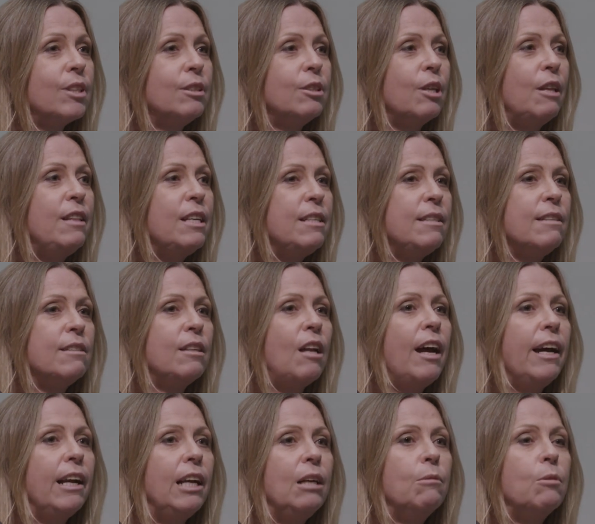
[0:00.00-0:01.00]
So this is
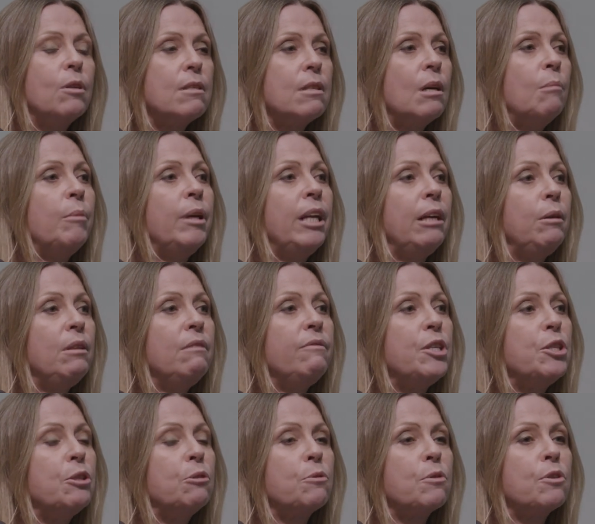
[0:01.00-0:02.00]
likely what somebody with
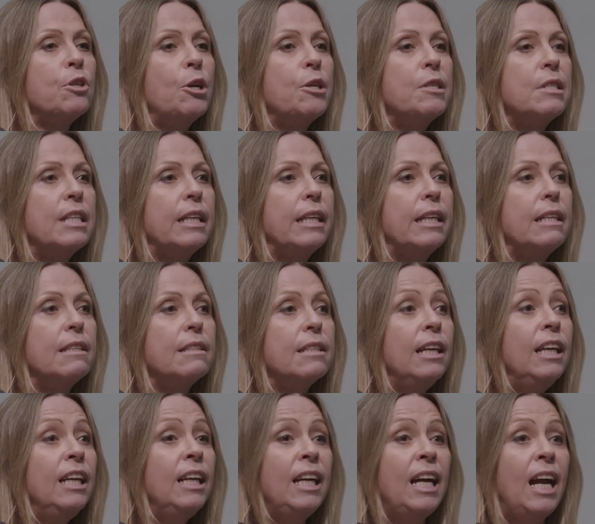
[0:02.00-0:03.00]
visual snow sees.
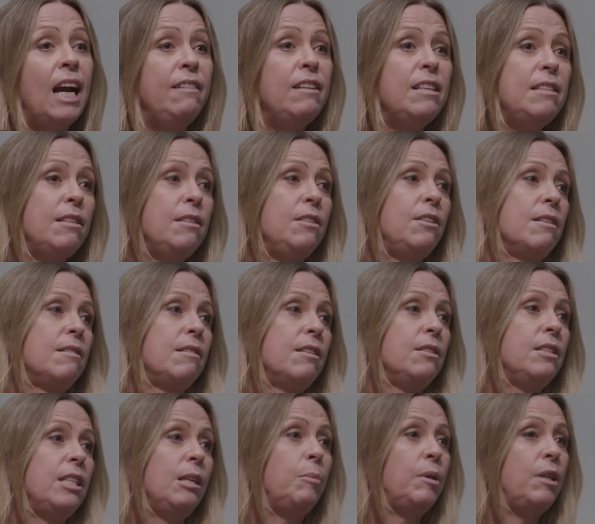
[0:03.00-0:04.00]
And this is just the
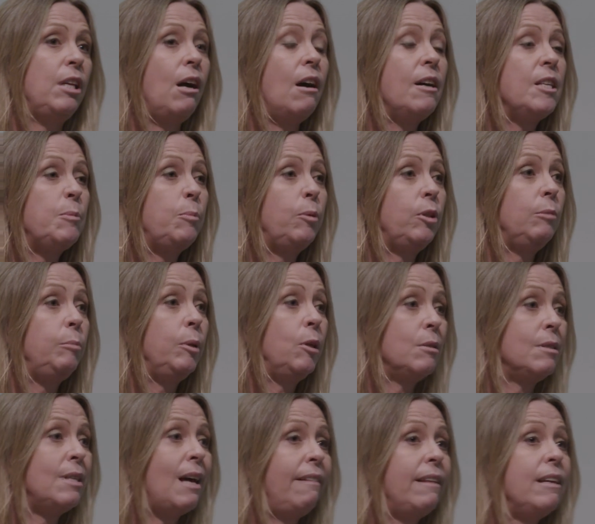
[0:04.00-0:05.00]
tip of the iceberg
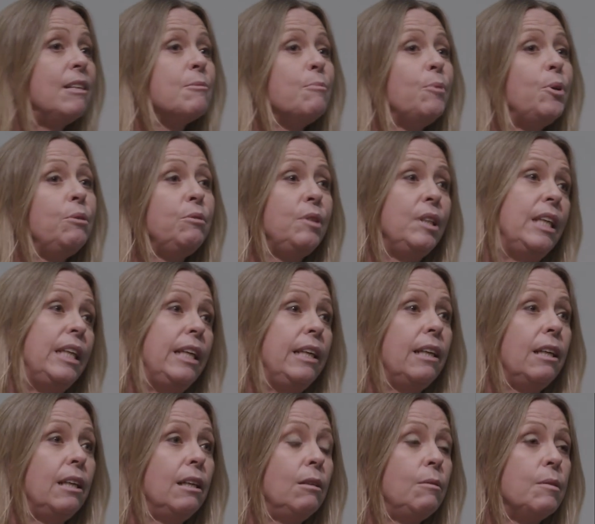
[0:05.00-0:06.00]
because nothing's moving
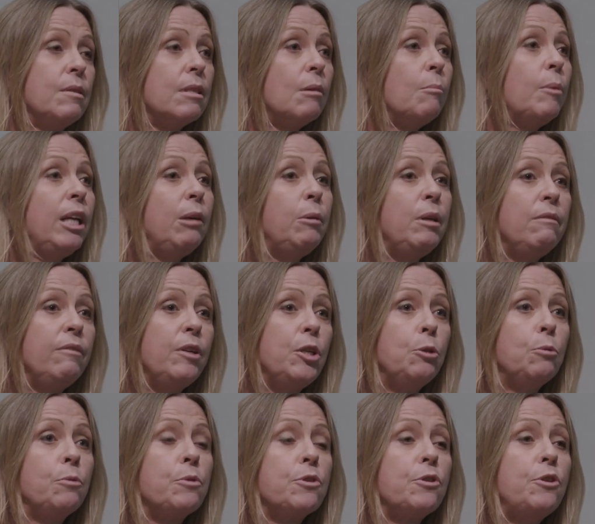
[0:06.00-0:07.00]
here. With somebody with
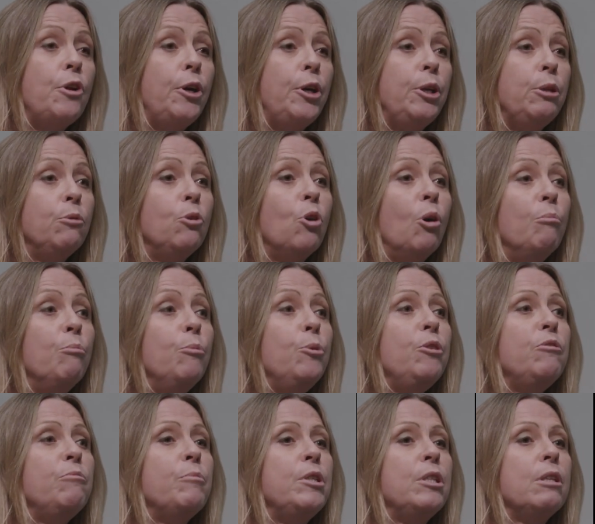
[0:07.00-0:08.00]
visual snow, you've got
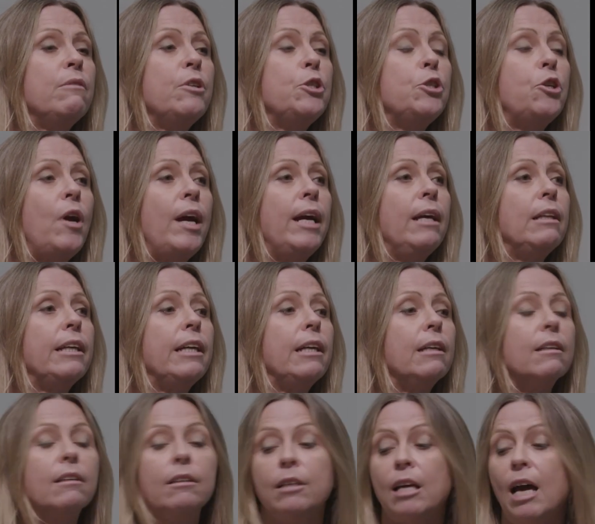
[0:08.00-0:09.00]
movement of the
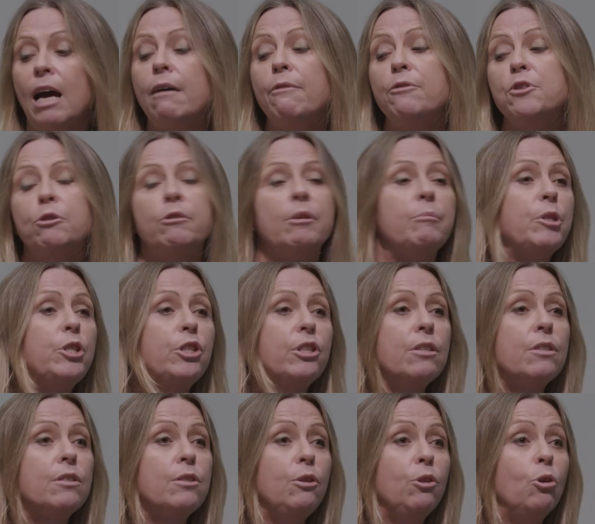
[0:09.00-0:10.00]
trailing after
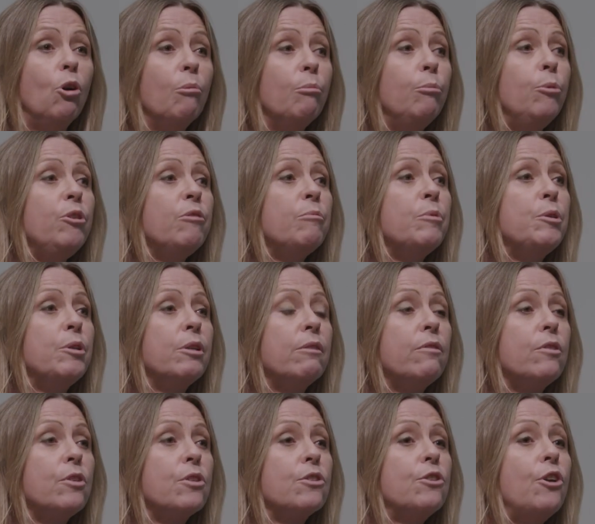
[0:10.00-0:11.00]
images, you've got movement of
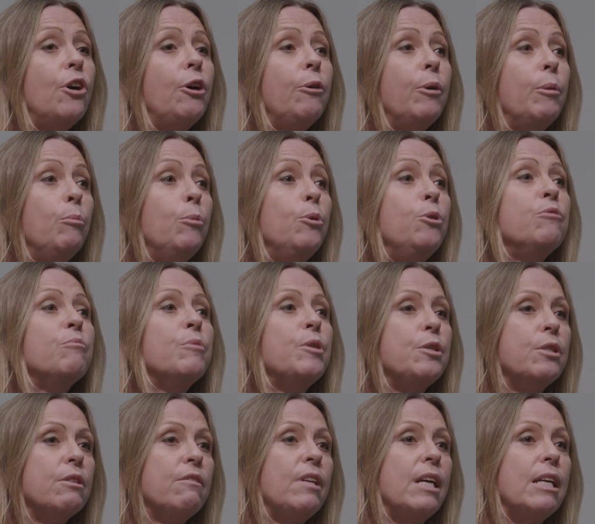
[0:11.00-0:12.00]
the snow and
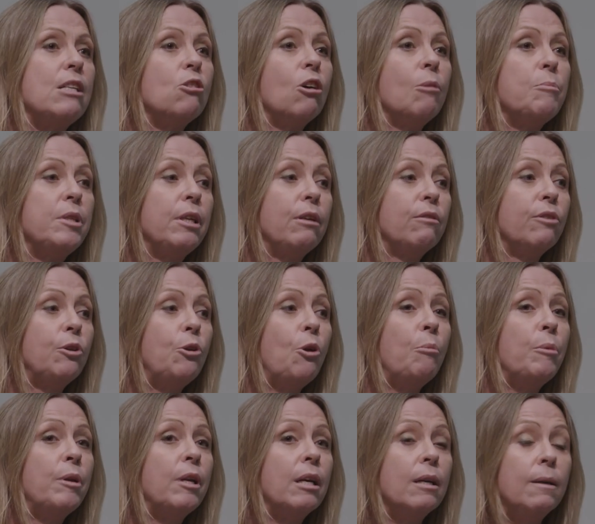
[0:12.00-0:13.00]
movement of the entoptic
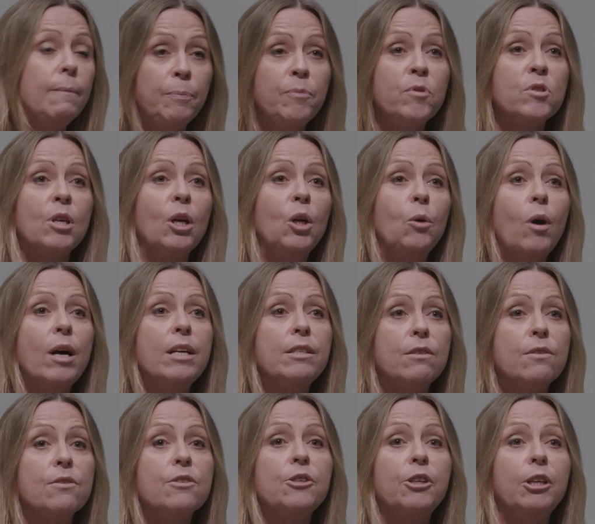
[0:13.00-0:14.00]
phenomena. So quite
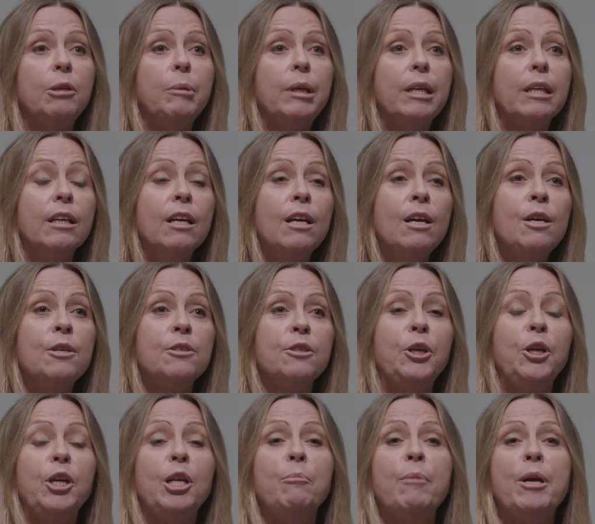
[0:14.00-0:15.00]
disturbing. So
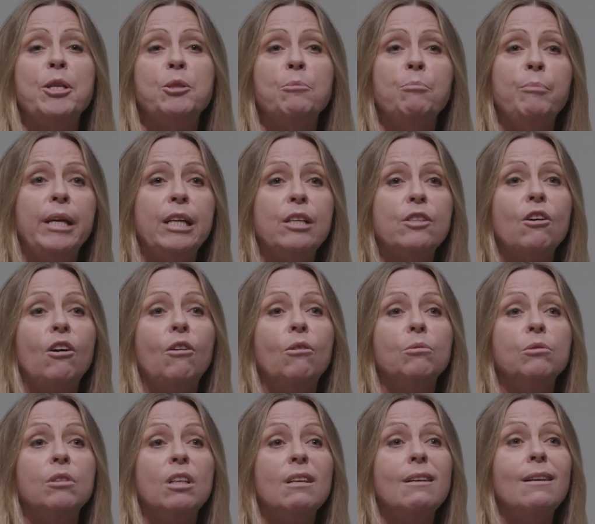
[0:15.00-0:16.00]
you can imagine being
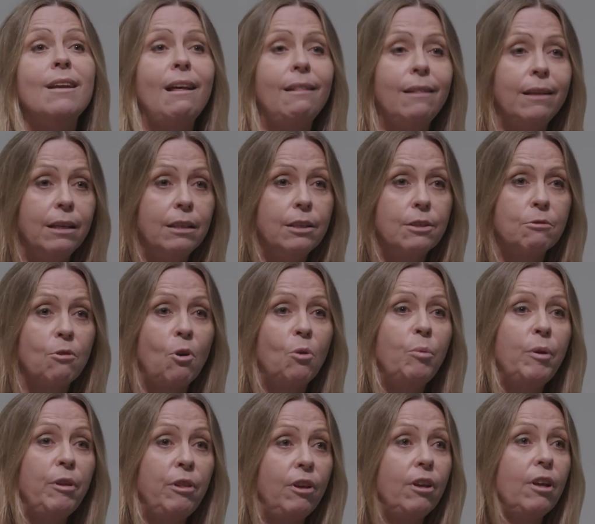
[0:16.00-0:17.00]
told that nothing is
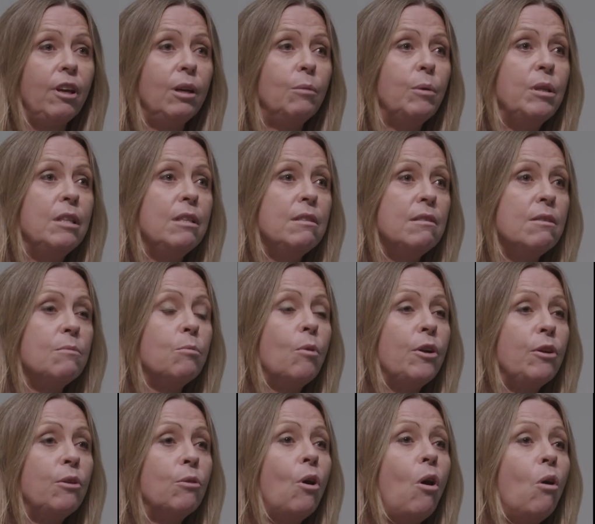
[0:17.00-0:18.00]
wrong with you when this is
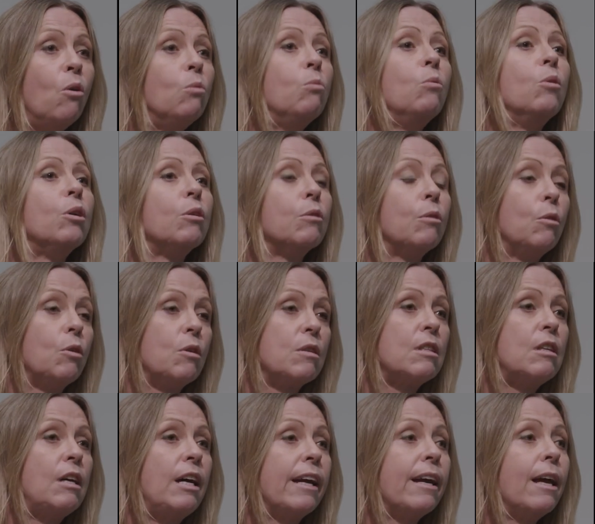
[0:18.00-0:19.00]
what your whole world
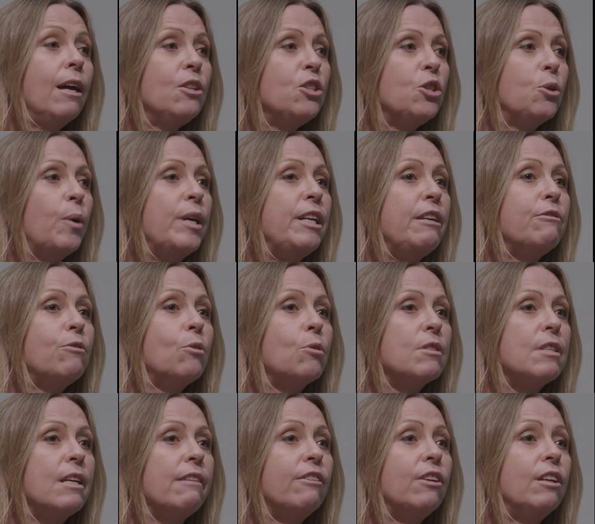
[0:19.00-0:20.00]
looks like,
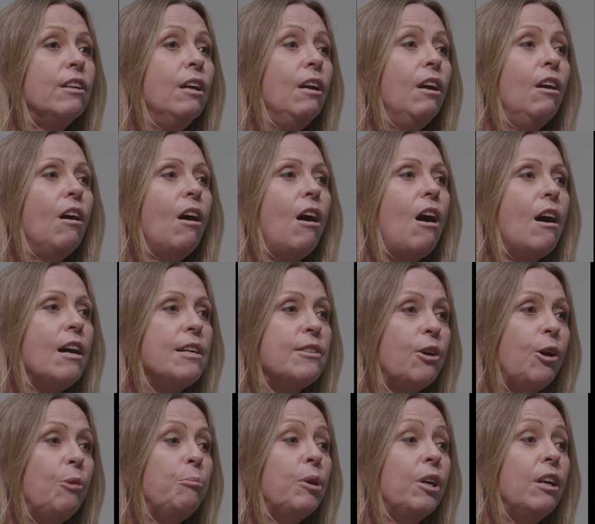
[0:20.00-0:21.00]
24/7, eyes
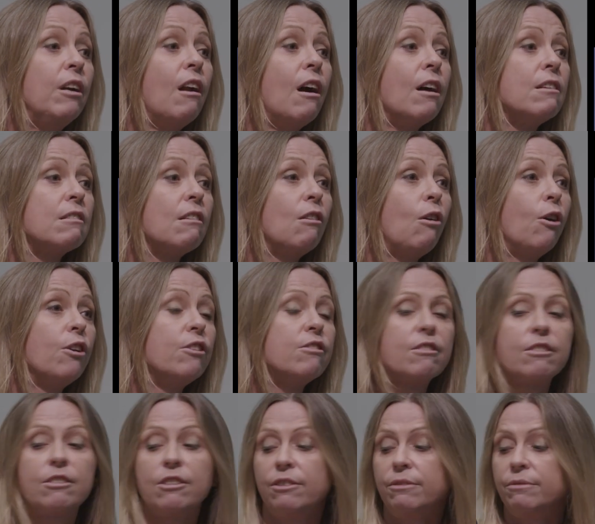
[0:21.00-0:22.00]
open and eyes
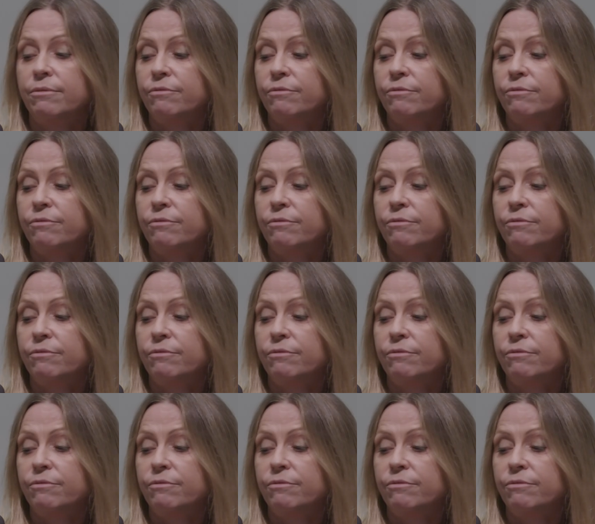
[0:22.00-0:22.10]
closed.